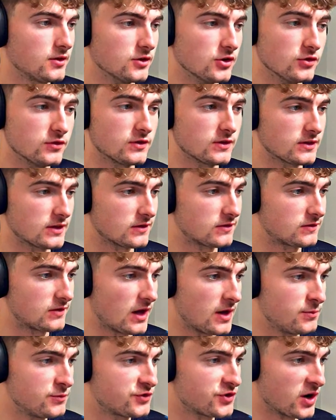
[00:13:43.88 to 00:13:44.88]
Using the
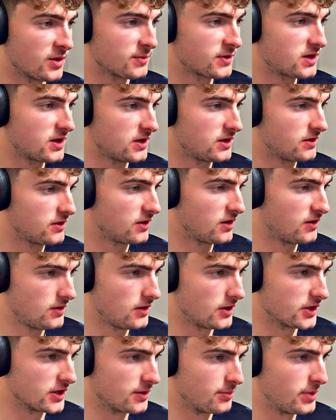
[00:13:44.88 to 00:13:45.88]
same drum kit, I'm
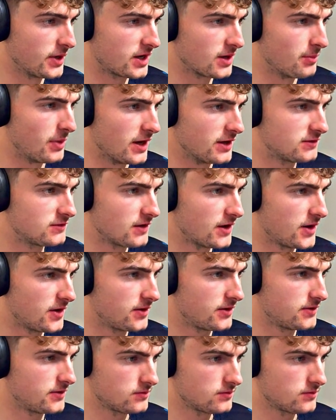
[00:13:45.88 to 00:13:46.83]
going to pick a bass out.